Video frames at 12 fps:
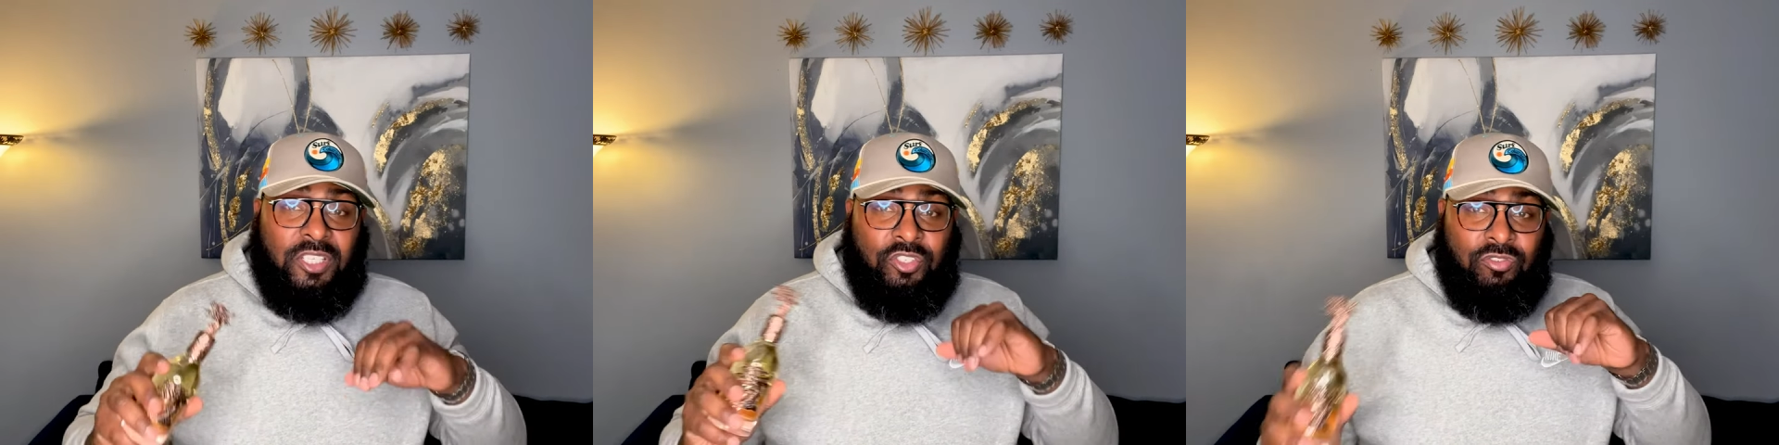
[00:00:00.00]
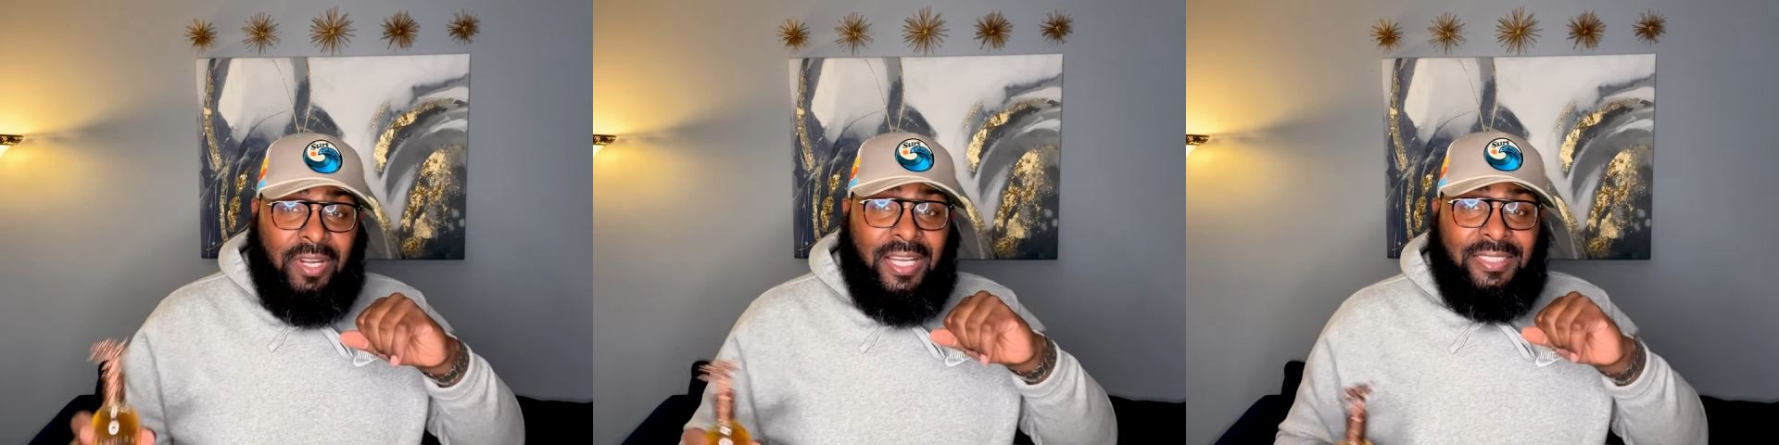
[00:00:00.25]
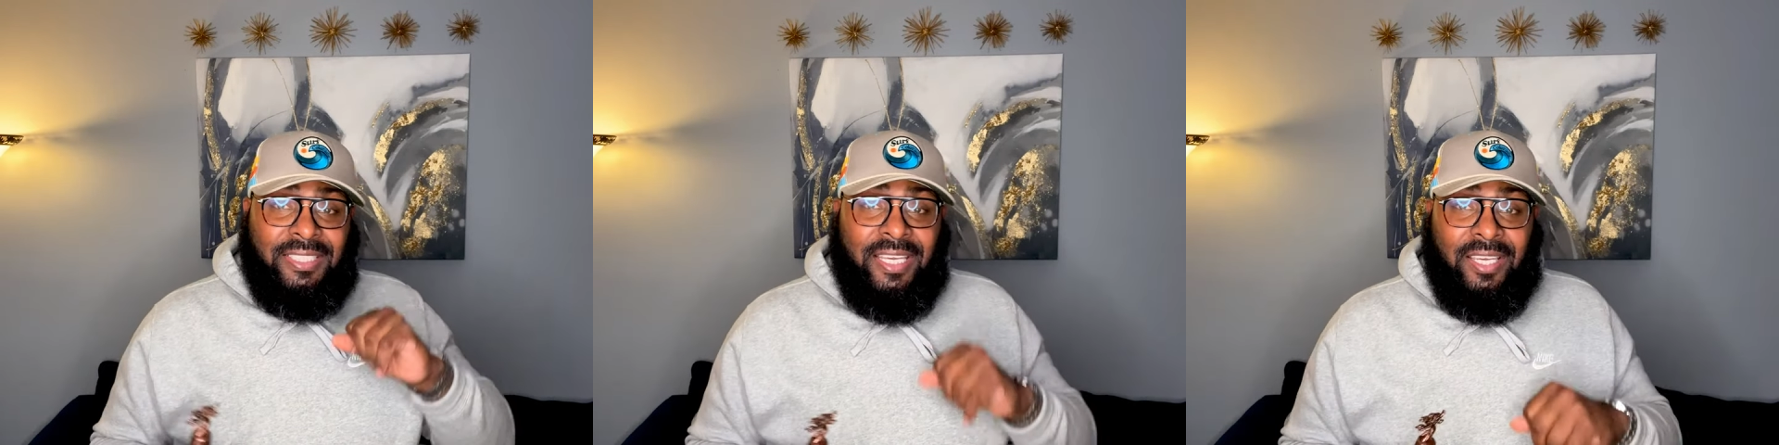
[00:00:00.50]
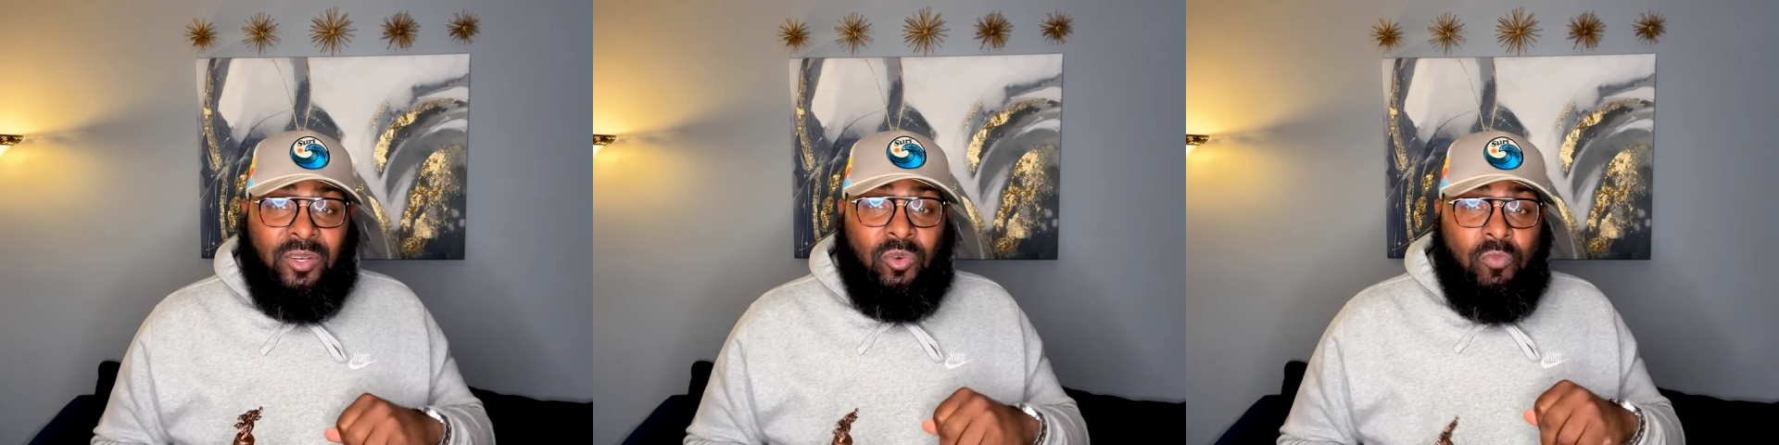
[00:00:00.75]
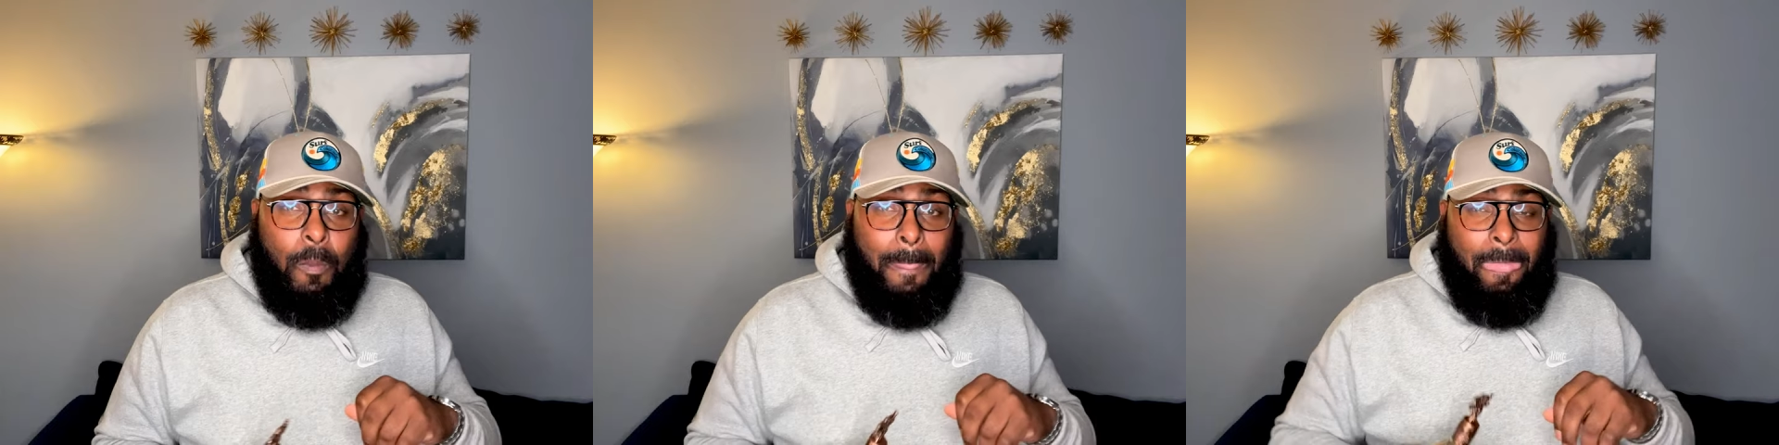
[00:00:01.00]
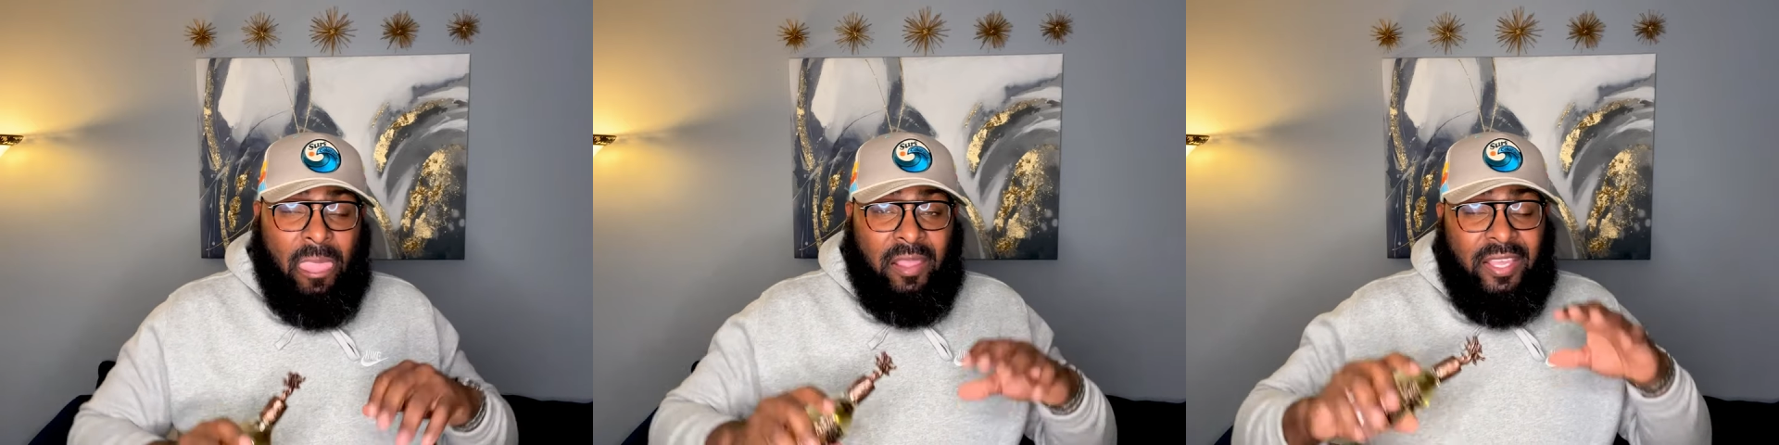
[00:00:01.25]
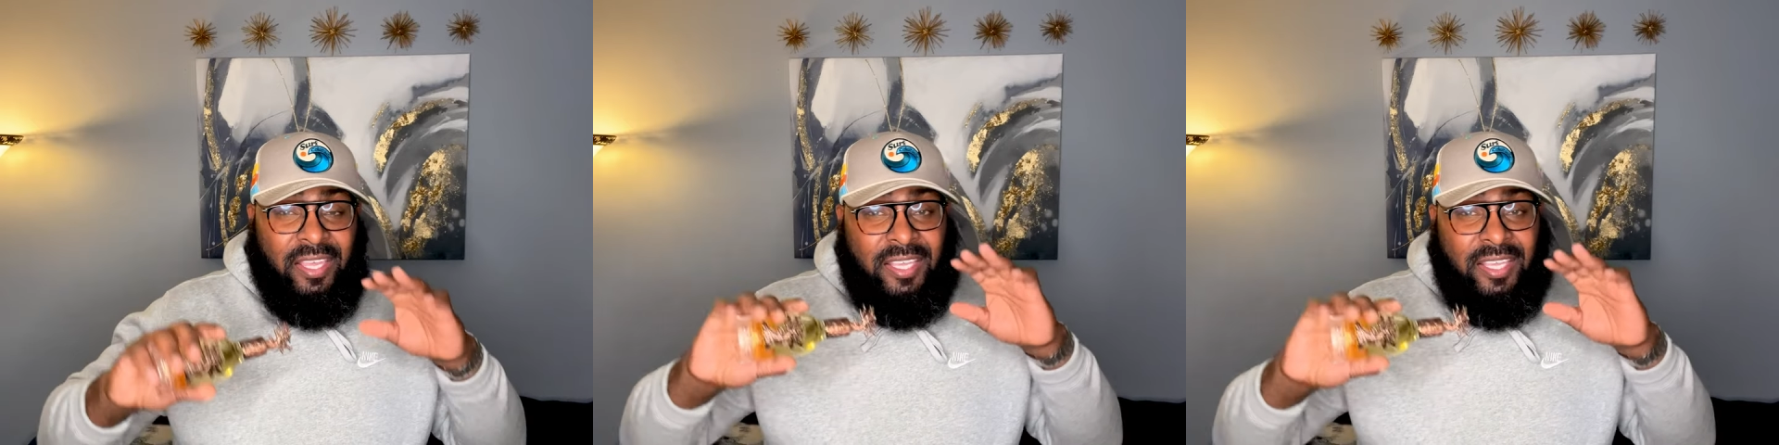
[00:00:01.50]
to dry down,